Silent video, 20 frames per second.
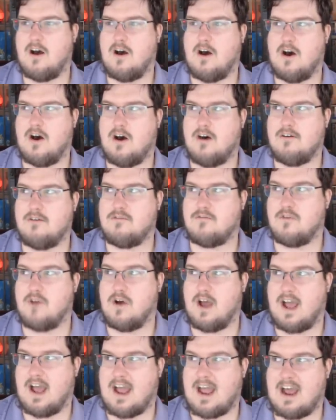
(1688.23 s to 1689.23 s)
of
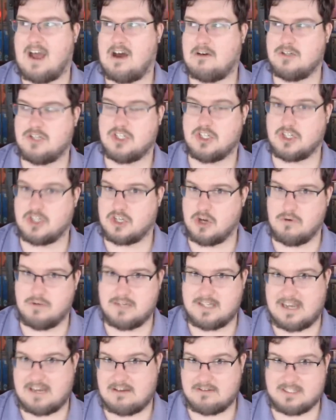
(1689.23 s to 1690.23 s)
how to go
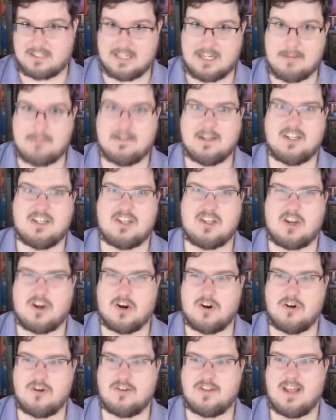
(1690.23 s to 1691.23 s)
down deep into the
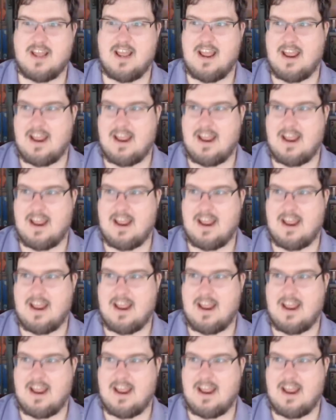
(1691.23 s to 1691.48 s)
earth